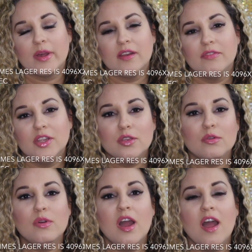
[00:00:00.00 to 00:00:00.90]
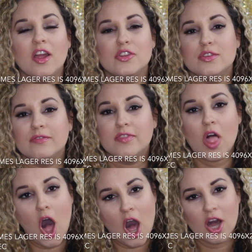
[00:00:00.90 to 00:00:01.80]
But if you do
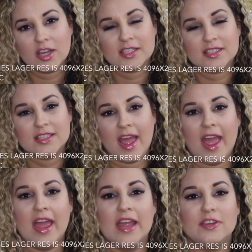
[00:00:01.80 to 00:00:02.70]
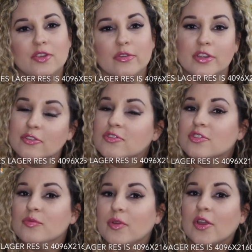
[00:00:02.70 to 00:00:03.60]
vlogs and you're a
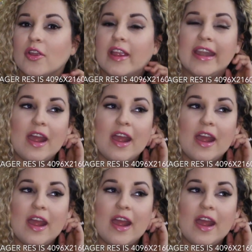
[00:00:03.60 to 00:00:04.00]
YouTuber and